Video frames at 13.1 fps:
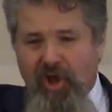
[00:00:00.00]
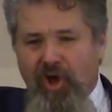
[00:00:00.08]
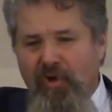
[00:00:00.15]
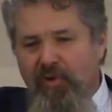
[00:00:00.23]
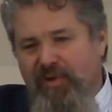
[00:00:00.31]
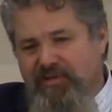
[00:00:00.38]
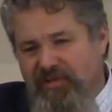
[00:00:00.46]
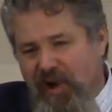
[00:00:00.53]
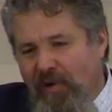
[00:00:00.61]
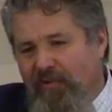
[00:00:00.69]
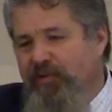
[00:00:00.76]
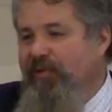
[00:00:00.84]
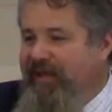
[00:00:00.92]
who was
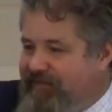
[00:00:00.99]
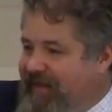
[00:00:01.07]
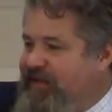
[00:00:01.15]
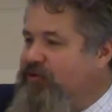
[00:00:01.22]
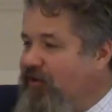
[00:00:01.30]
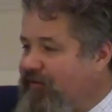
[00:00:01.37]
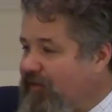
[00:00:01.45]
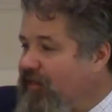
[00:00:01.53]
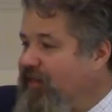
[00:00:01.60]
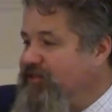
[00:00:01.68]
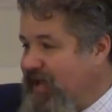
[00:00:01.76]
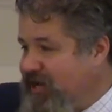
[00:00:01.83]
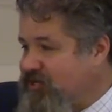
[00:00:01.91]
going through in vitro
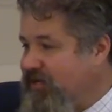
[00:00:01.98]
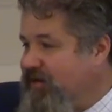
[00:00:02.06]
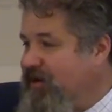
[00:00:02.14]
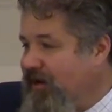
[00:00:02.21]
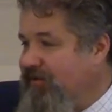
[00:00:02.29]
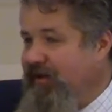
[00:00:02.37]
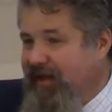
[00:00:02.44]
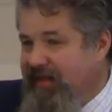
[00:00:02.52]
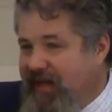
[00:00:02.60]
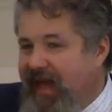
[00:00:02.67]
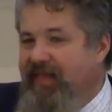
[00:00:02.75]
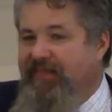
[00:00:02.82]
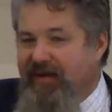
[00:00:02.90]
fertilization, you know, and
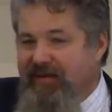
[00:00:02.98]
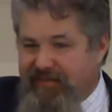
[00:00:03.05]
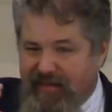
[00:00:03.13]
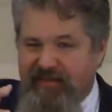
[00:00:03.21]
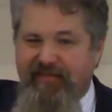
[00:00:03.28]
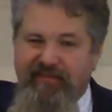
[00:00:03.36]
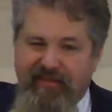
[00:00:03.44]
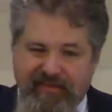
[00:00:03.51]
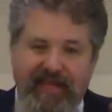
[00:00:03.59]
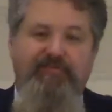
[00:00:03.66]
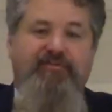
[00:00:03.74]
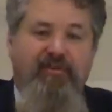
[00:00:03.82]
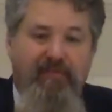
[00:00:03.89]
they had the, the, the
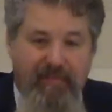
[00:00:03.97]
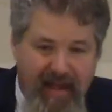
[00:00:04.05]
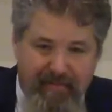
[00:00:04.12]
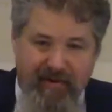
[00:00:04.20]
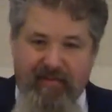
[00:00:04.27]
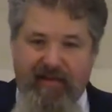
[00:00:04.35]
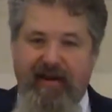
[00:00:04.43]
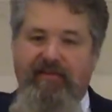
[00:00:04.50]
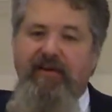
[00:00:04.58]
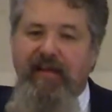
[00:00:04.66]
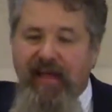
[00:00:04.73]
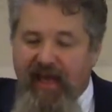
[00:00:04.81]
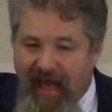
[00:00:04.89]
test tube baby or
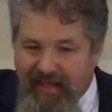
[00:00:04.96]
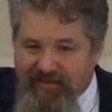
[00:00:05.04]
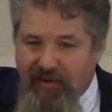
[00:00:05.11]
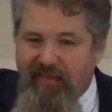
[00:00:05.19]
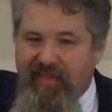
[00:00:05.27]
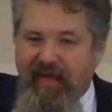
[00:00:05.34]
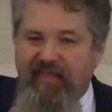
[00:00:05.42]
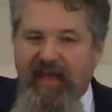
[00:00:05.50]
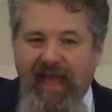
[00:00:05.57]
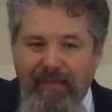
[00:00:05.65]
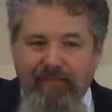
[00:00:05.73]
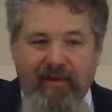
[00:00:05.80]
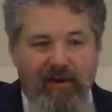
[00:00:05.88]
whatever. And so the, the
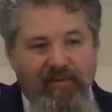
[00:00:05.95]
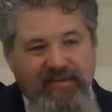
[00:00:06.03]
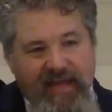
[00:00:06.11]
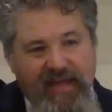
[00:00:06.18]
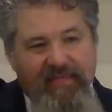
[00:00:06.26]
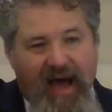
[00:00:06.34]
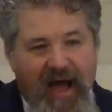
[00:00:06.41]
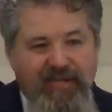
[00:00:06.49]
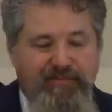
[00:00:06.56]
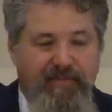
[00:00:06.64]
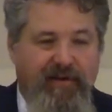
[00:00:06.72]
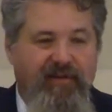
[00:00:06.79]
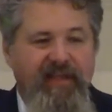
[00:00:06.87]
embryo was in the
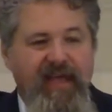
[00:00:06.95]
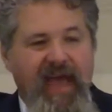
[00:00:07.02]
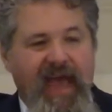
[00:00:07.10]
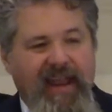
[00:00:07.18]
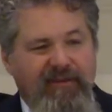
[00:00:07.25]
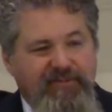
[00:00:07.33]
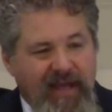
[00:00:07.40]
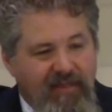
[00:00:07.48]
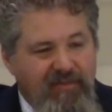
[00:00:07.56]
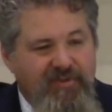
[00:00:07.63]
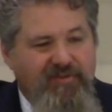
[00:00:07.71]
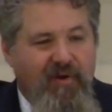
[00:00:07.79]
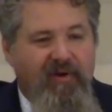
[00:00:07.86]
hospital, and he was
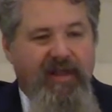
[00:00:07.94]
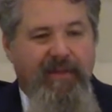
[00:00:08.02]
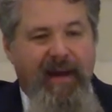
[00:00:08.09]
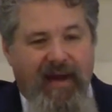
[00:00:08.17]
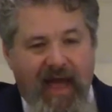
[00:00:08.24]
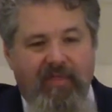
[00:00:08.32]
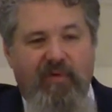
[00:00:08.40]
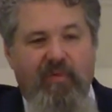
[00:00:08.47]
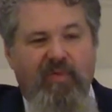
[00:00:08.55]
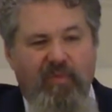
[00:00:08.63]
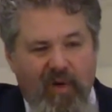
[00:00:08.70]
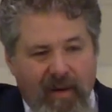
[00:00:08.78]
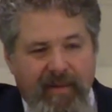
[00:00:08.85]
telling the story about how the
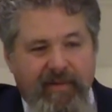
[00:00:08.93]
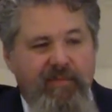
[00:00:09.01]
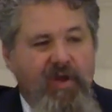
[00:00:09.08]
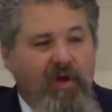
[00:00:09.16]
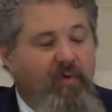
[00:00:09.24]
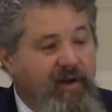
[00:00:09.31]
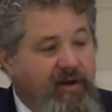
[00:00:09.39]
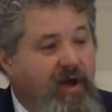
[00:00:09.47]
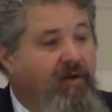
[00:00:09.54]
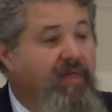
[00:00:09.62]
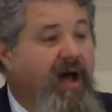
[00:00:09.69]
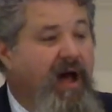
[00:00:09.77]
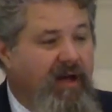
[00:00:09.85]
woman would
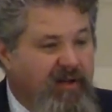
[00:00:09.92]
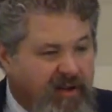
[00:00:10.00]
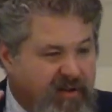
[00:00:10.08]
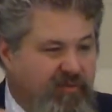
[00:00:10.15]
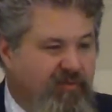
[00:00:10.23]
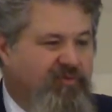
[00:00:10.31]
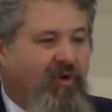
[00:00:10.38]
go to the